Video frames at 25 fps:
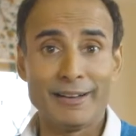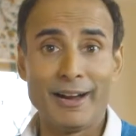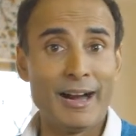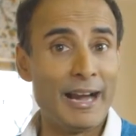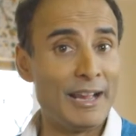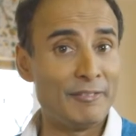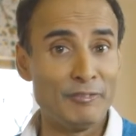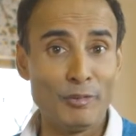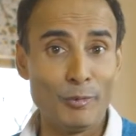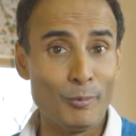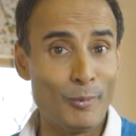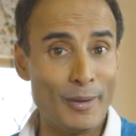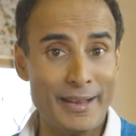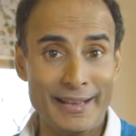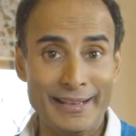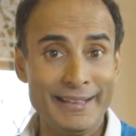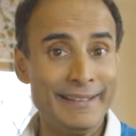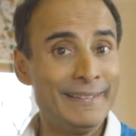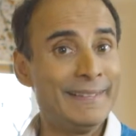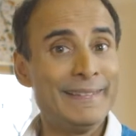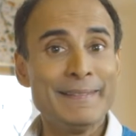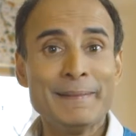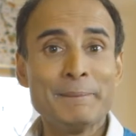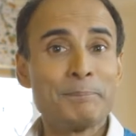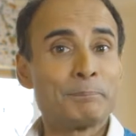Either way,
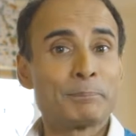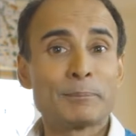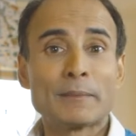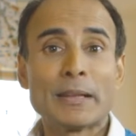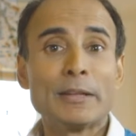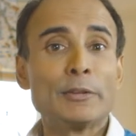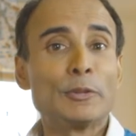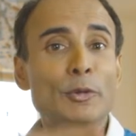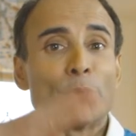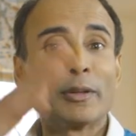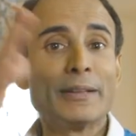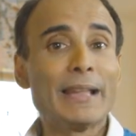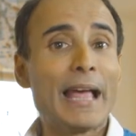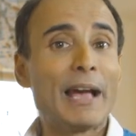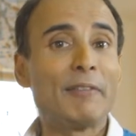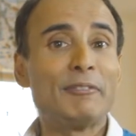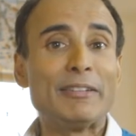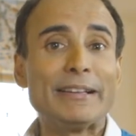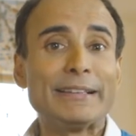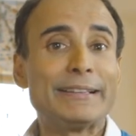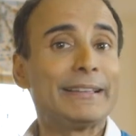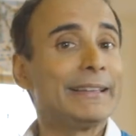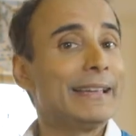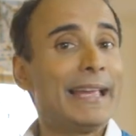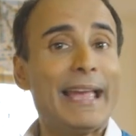you can have
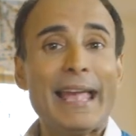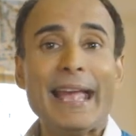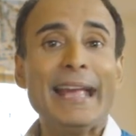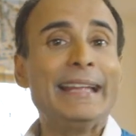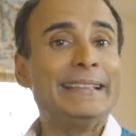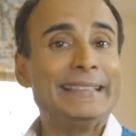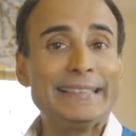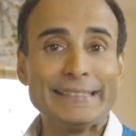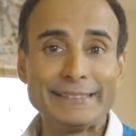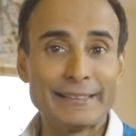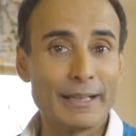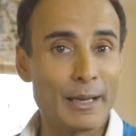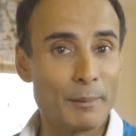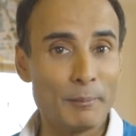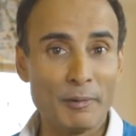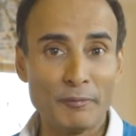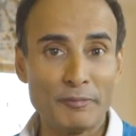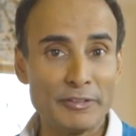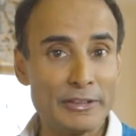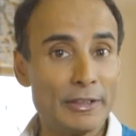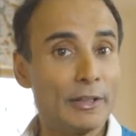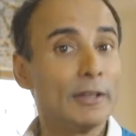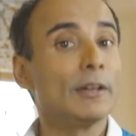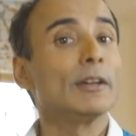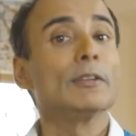it any time of
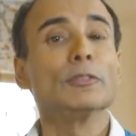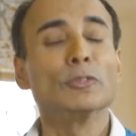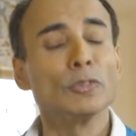year,